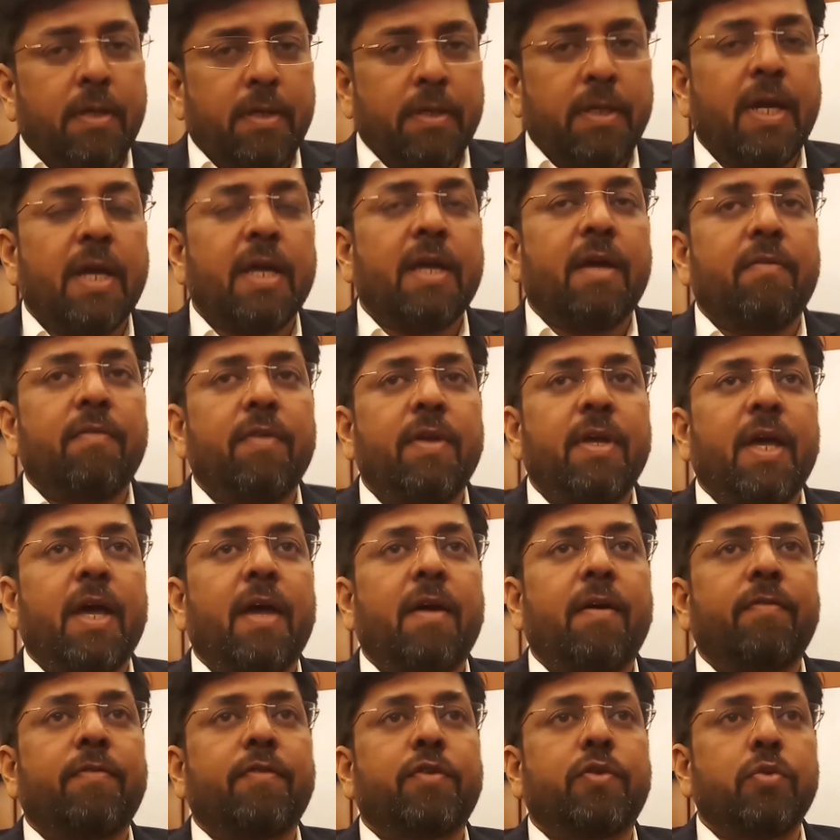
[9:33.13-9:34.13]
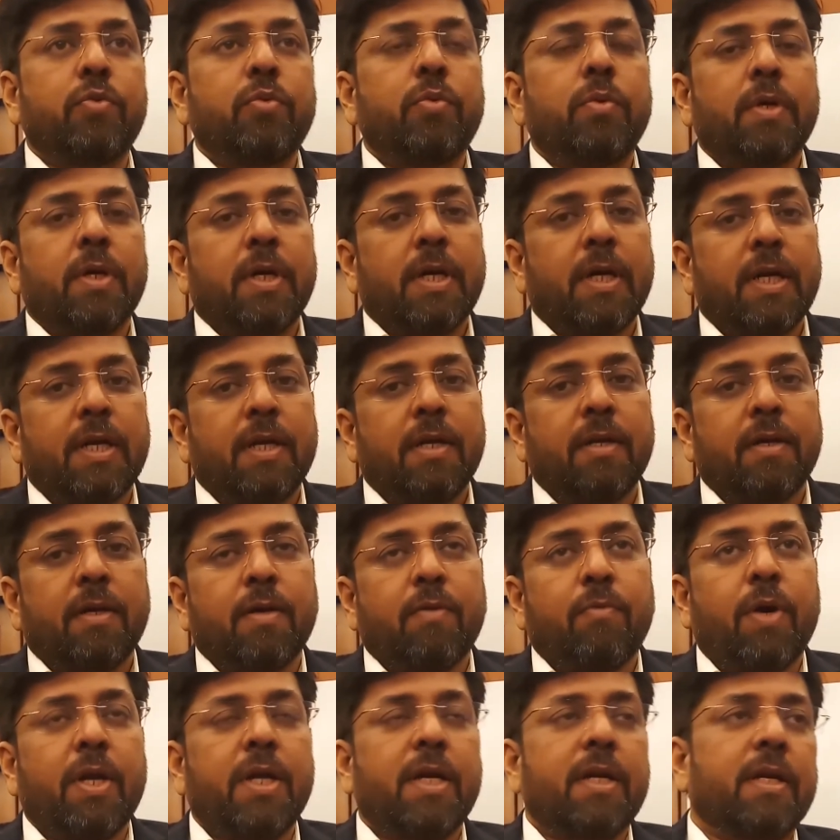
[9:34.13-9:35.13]
Yeah, we have 2,
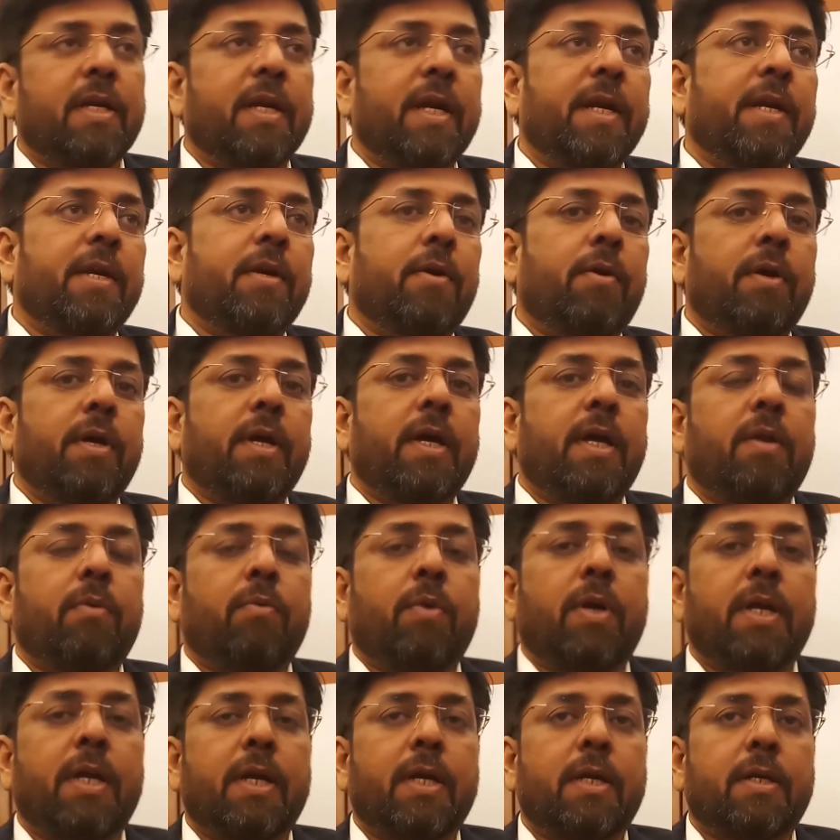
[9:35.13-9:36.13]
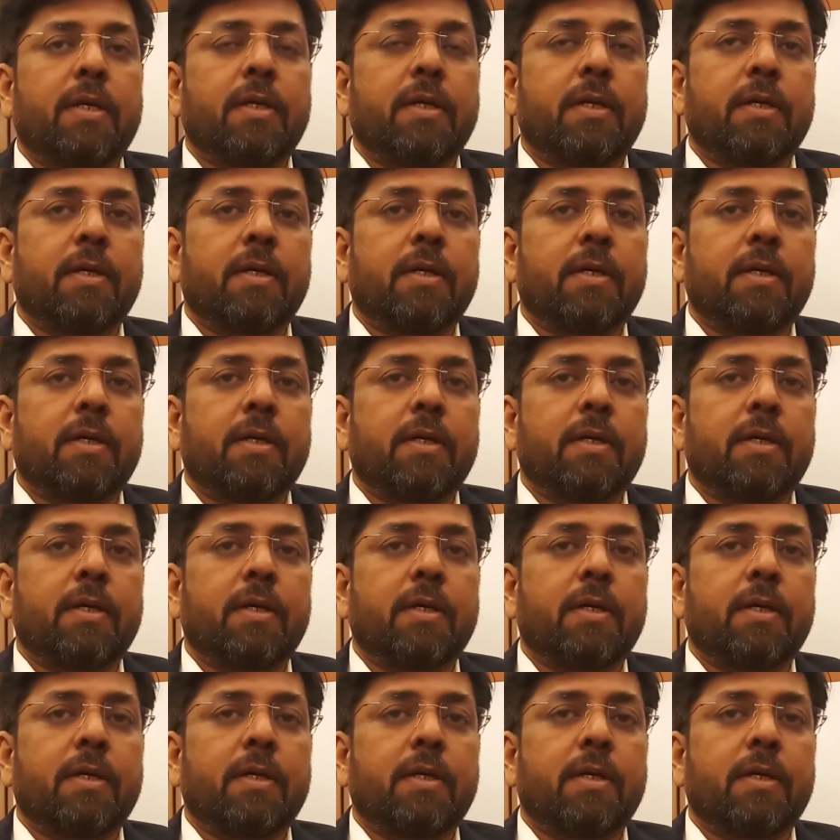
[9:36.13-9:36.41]
and one at Vitinoda and one at